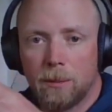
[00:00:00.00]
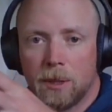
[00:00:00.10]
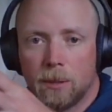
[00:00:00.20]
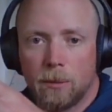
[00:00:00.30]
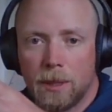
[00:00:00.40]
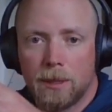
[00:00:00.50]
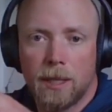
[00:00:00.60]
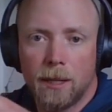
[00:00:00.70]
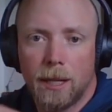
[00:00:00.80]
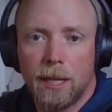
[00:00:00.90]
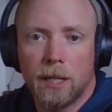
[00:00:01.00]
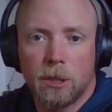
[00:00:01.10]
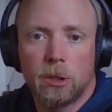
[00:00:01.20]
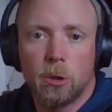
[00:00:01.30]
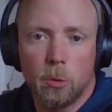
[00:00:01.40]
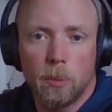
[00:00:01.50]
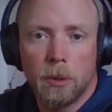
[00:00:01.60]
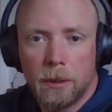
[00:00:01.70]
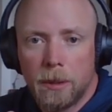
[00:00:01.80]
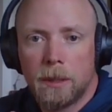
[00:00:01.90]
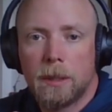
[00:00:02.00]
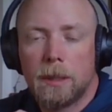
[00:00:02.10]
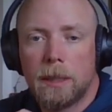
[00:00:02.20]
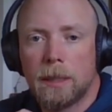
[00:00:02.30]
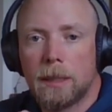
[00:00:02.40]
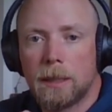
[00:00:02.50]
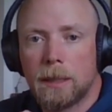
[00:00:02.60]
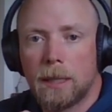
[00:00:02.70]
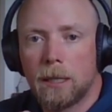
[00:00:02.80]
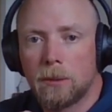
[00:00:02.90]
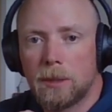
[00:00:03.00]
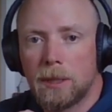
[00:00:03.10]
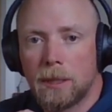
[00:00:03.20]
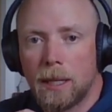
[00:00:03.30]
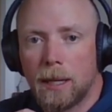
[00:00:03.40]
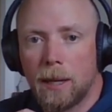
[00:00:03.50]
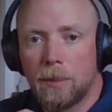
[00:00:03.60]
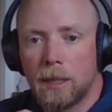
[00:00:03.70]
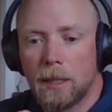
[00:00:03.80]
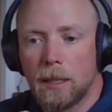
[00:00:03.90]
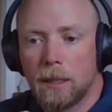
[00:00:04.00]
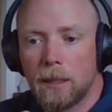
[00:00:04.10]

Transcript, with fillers: bunch of waste down an eight inch tube. And uh, I don't see that happening at,